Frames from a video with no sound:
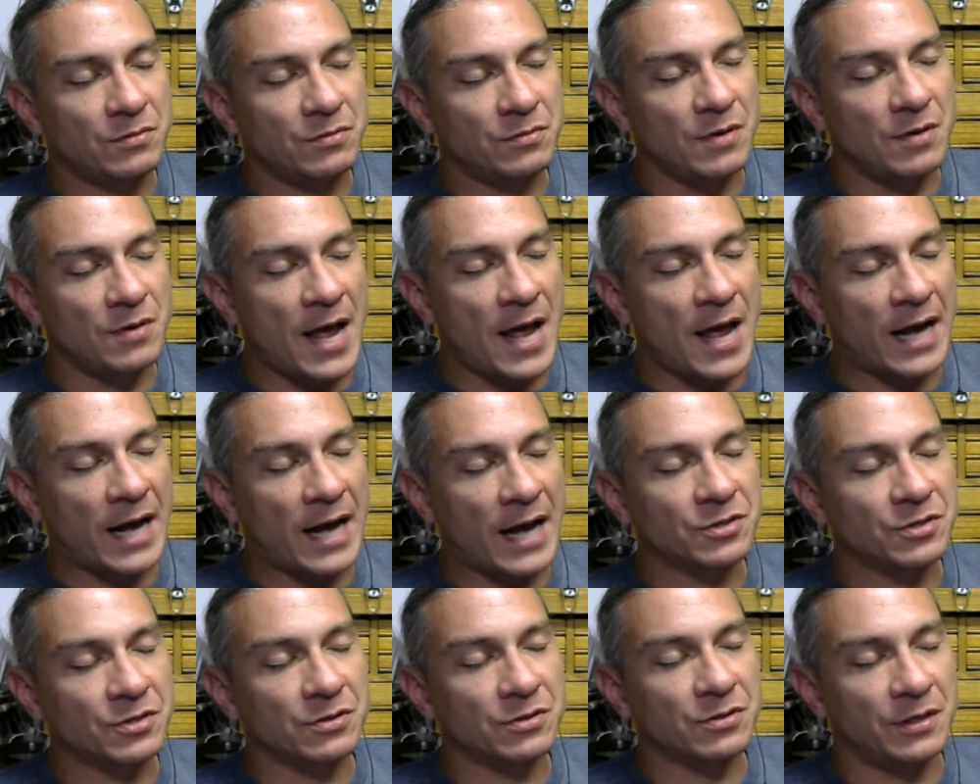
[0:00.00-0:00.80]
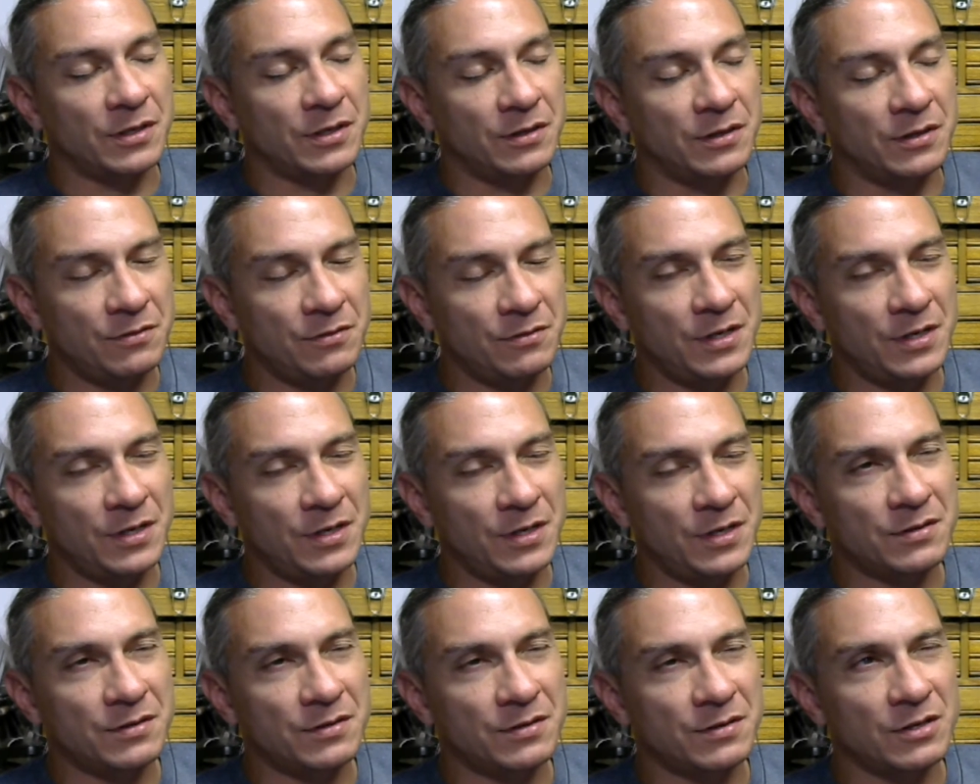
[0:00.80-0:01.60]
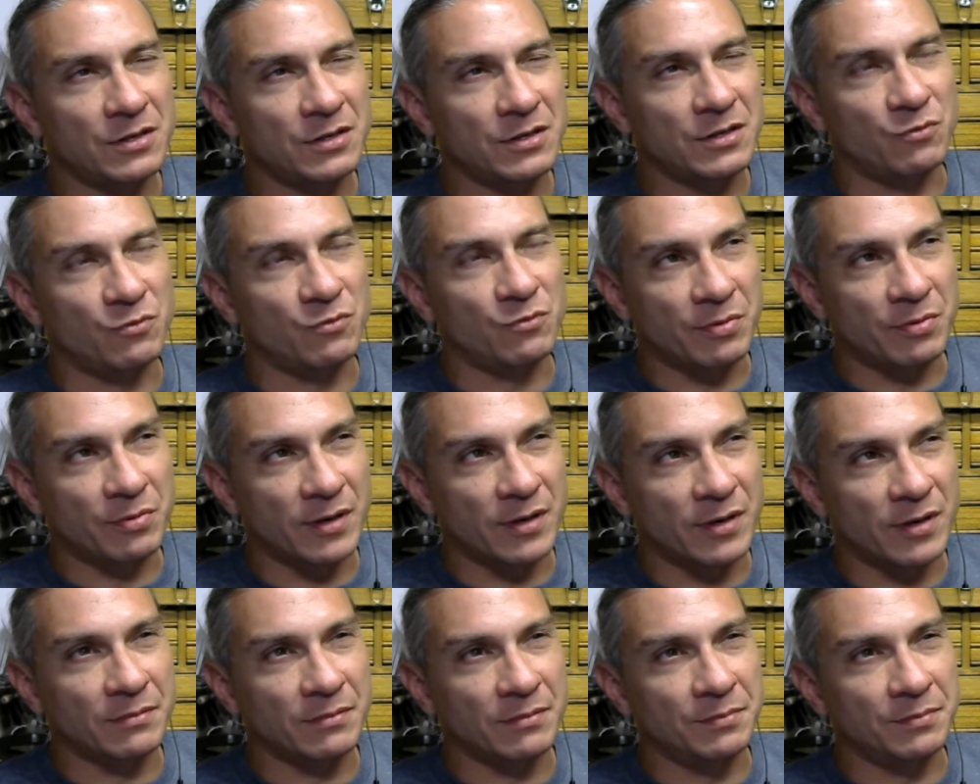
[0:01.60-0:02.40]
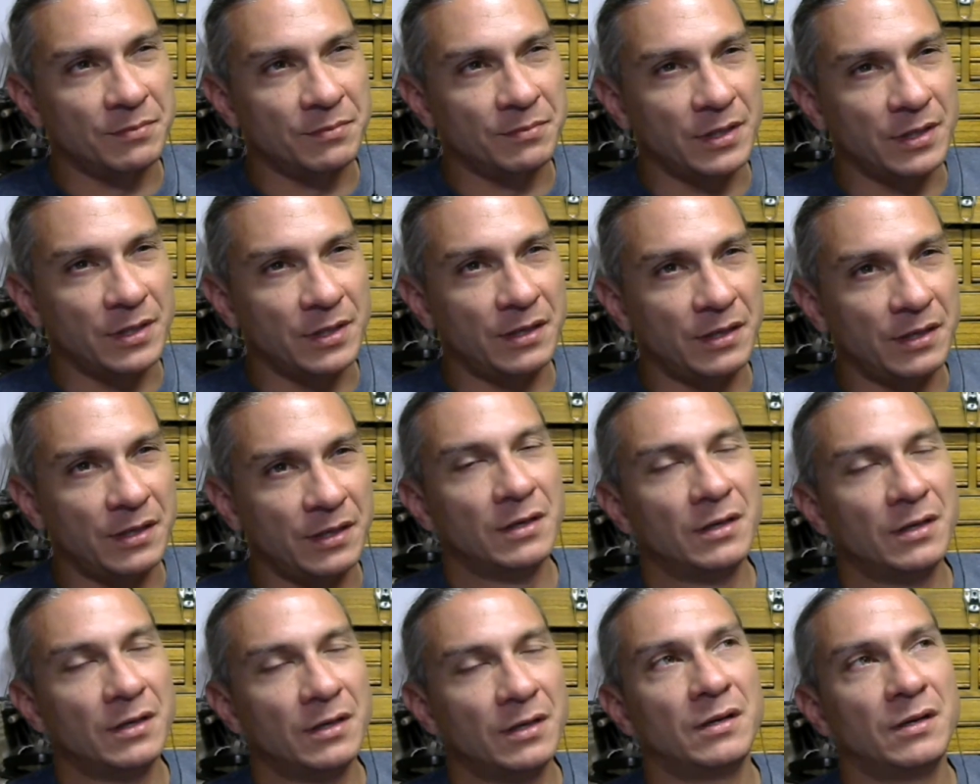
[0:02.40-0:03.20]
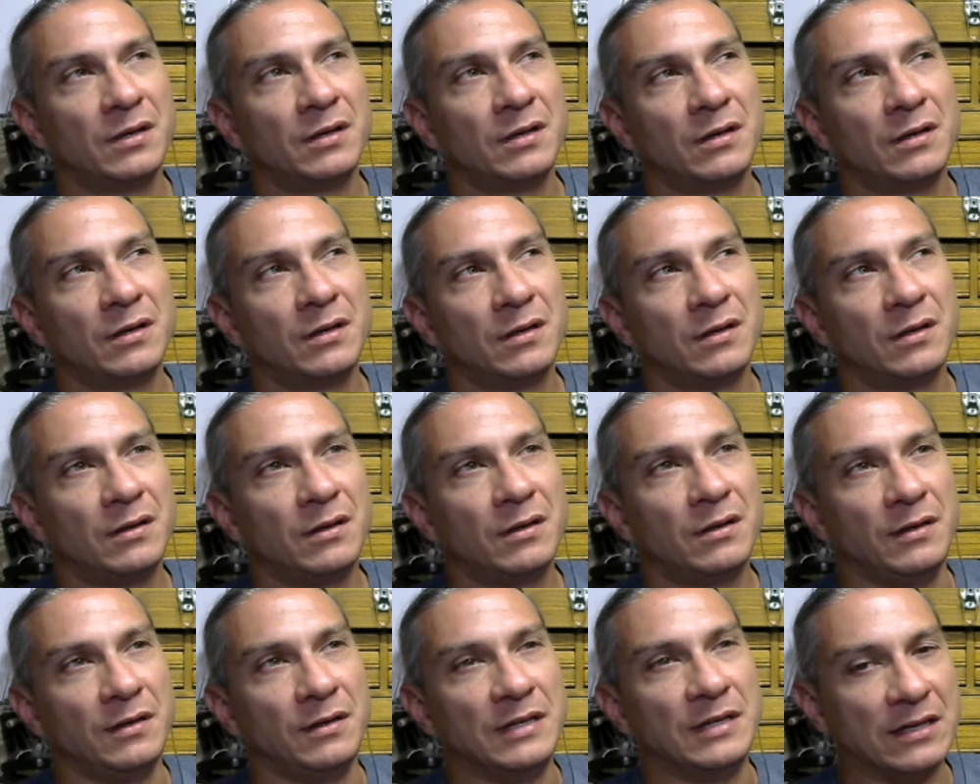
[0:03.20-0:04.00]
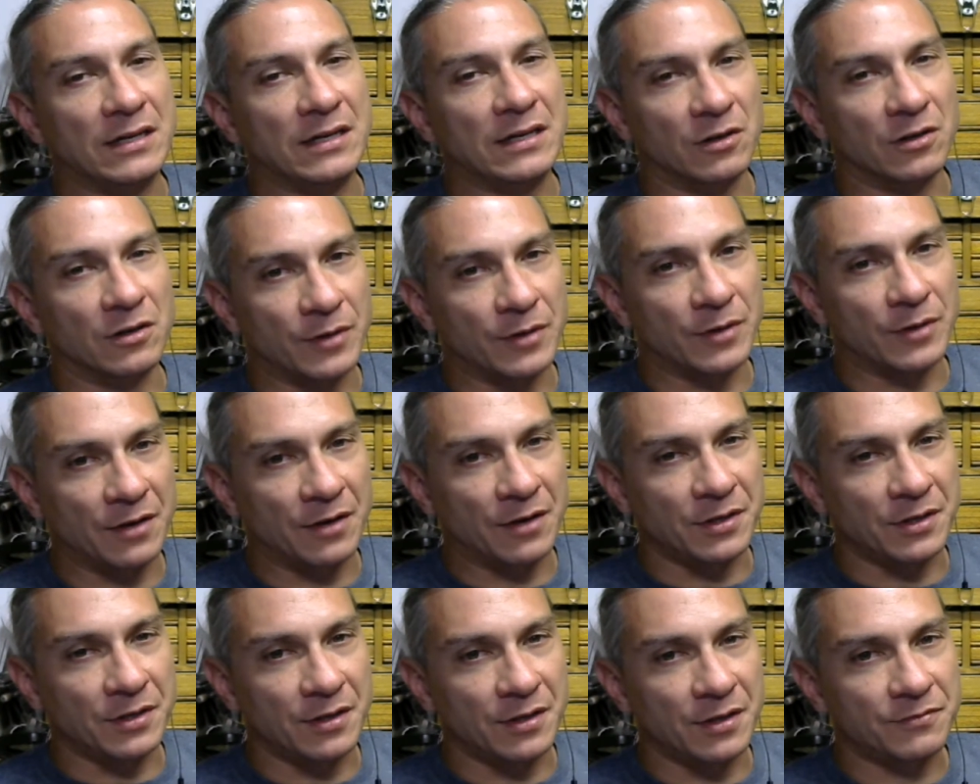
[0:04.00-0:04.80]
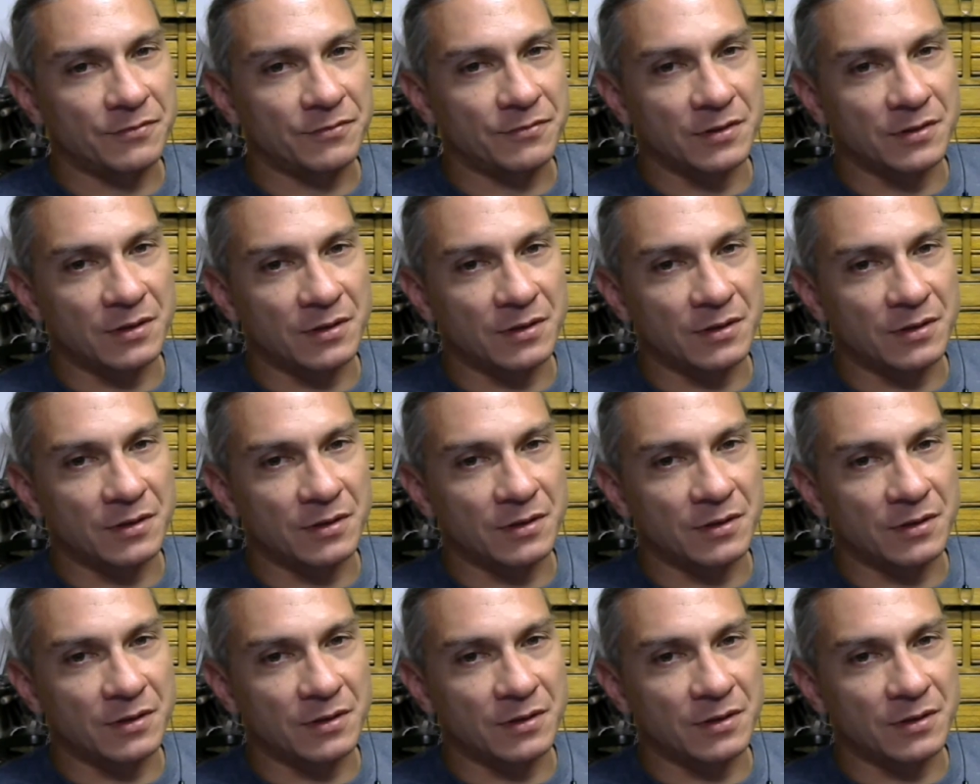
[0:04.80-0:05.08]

actually do these things would probably dig around enough to